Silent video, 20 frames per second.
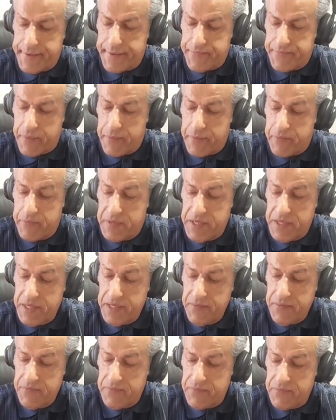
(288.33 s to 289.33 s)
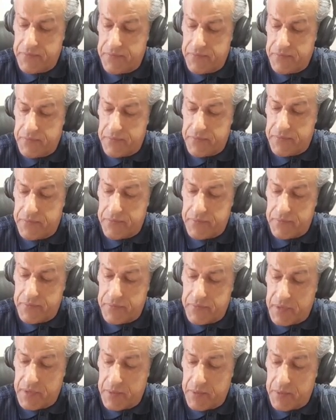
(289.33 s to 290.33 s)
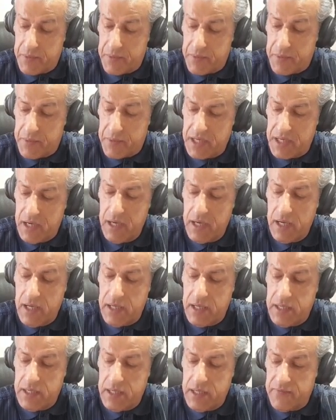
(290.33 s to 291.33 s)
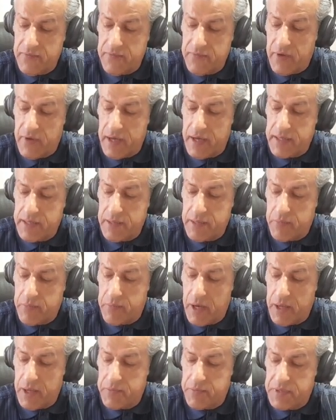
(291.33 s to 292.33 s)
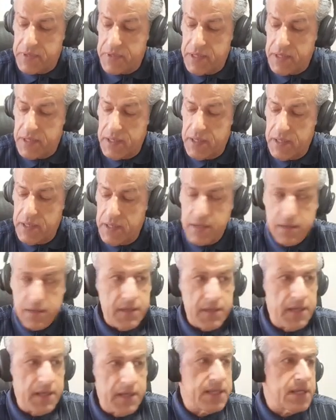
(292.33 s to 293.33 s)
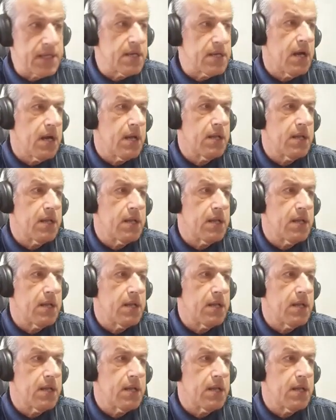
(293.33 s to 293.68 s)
P, the pressure divided by P critical.